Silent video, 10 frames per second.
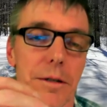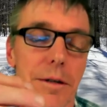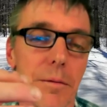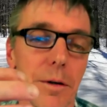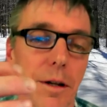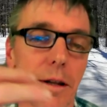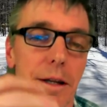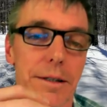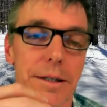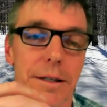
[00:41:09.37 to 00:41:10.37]
And, and one of the
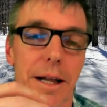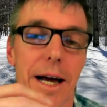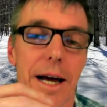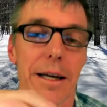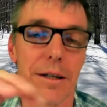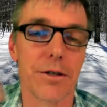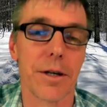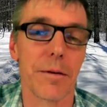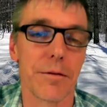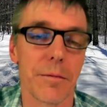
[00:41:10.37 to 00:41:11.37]
things that's lacking in
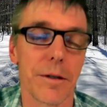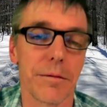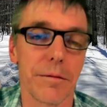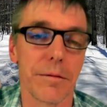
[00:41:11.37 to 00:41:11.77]
streams from a,